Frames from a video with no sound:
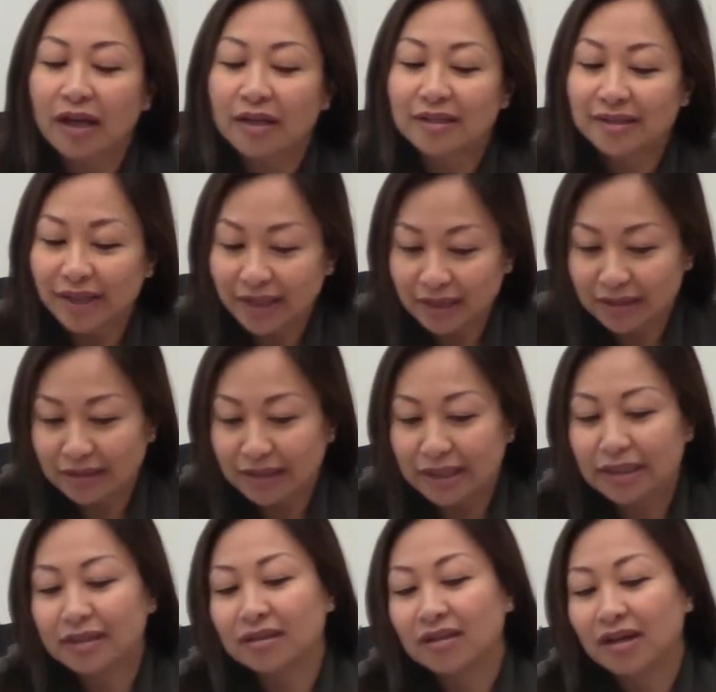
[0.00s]

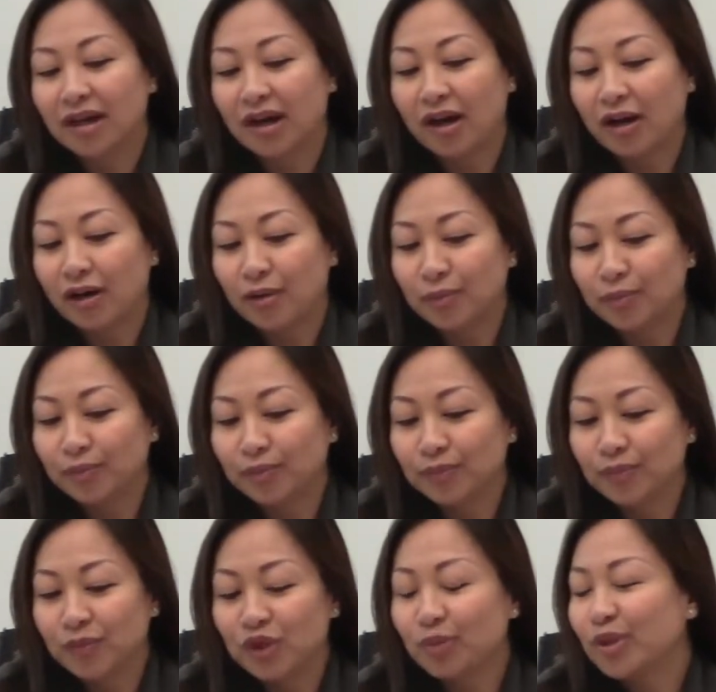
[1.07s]
Secondly,
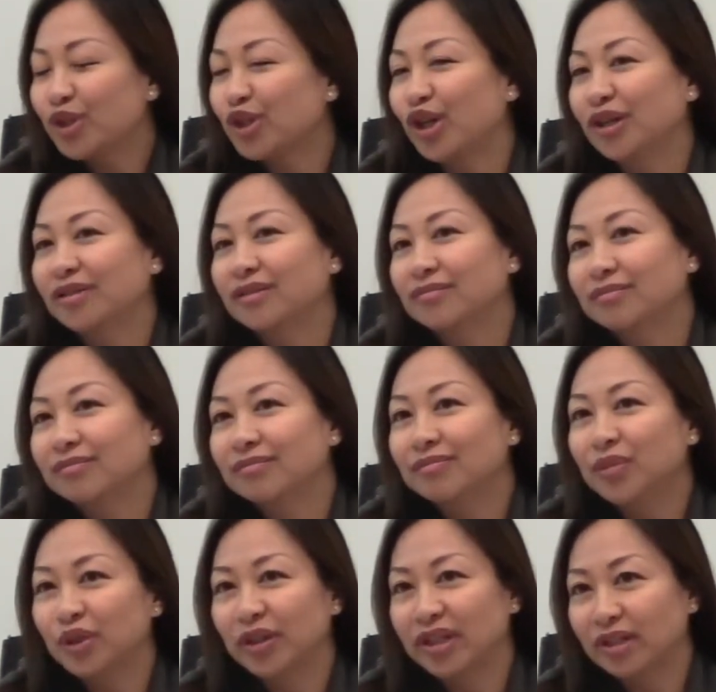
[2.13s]
too much toxin
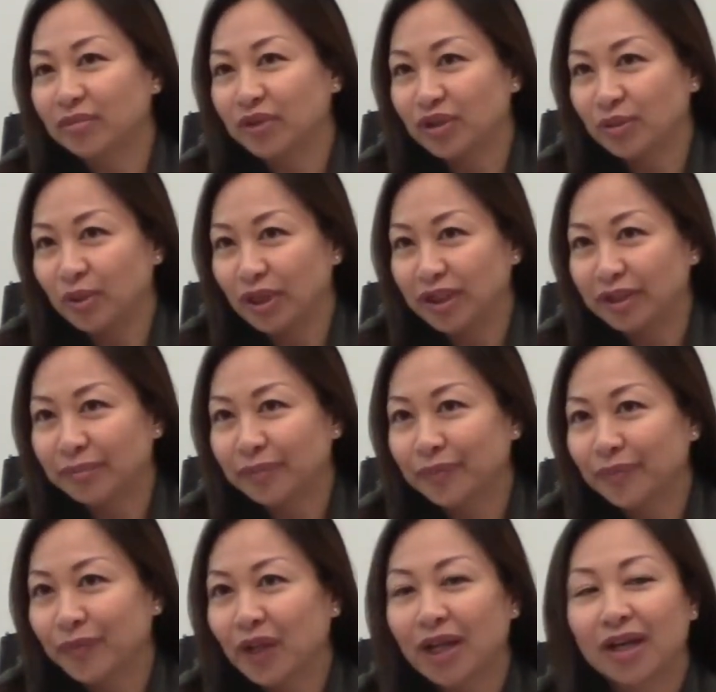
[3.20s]
building up in your body.
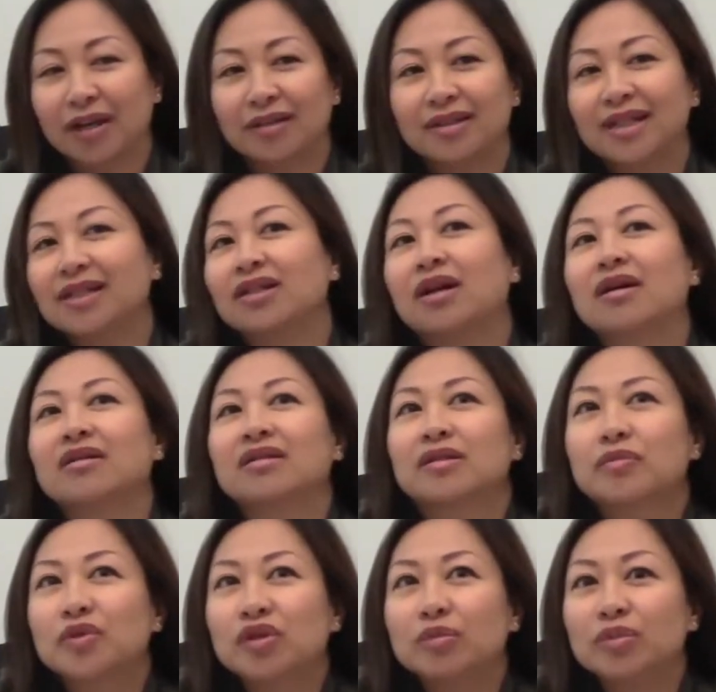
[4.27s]
Detox
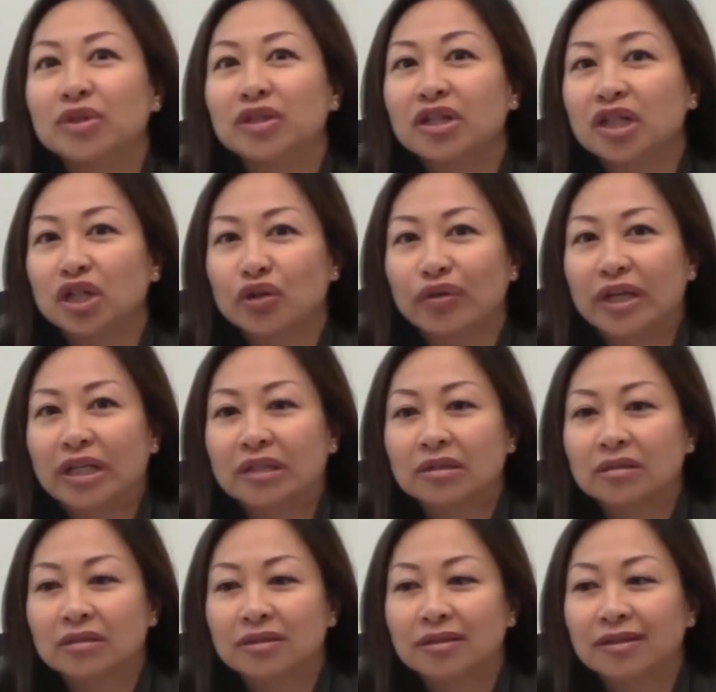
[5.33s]
seems to be a
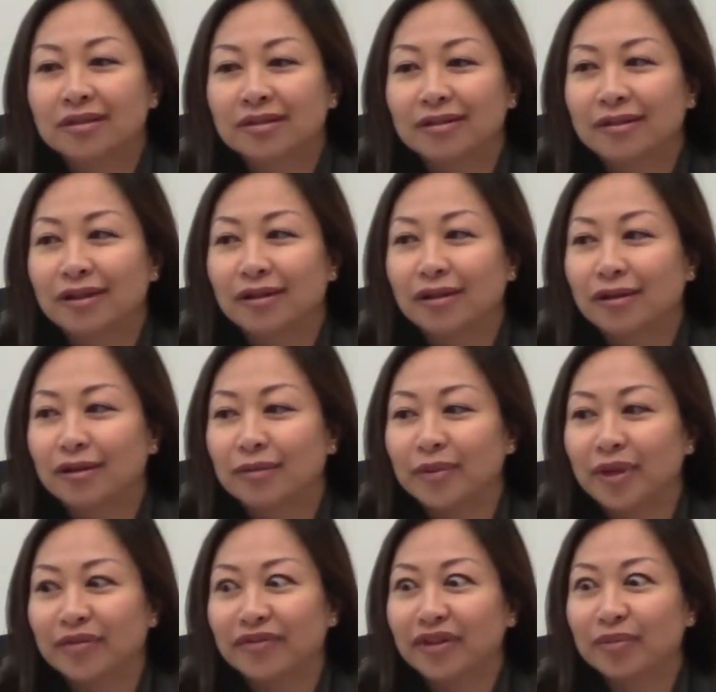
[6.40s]
great
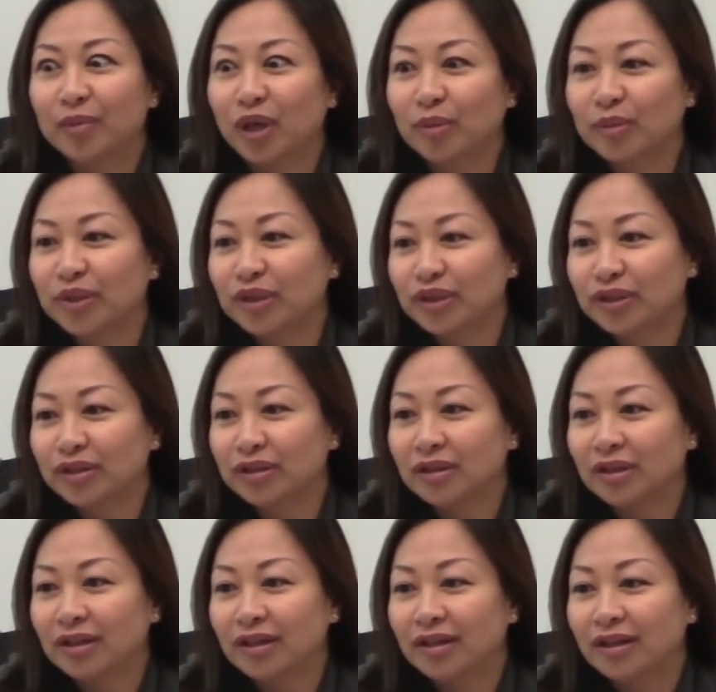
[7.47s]
and very popular
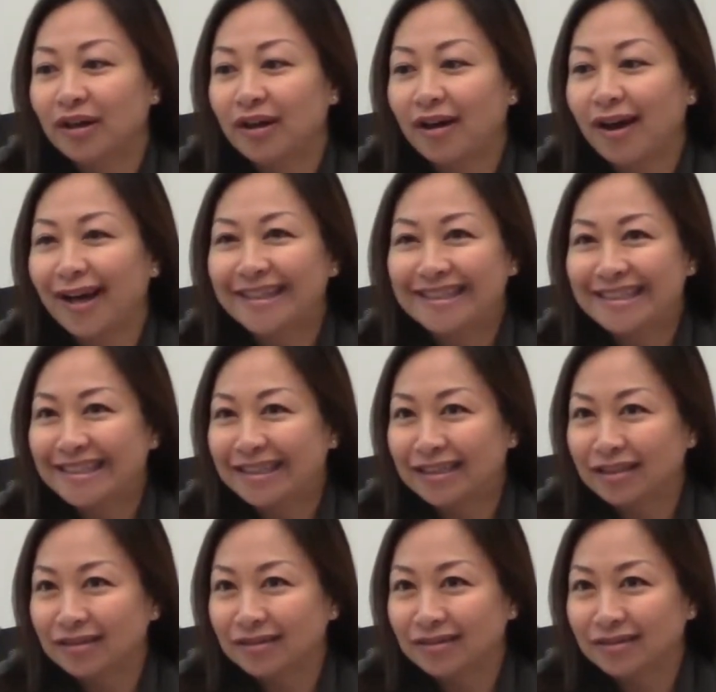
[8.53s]

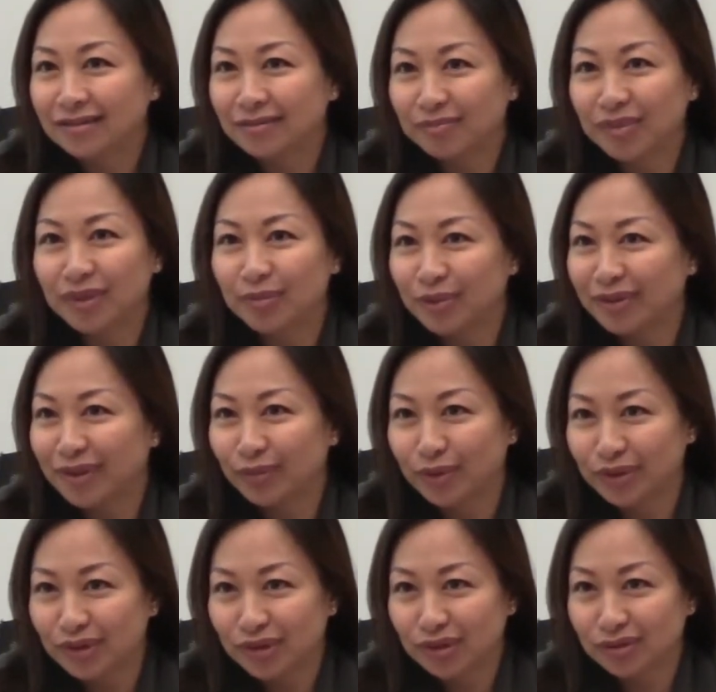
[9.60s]
idea, people that wants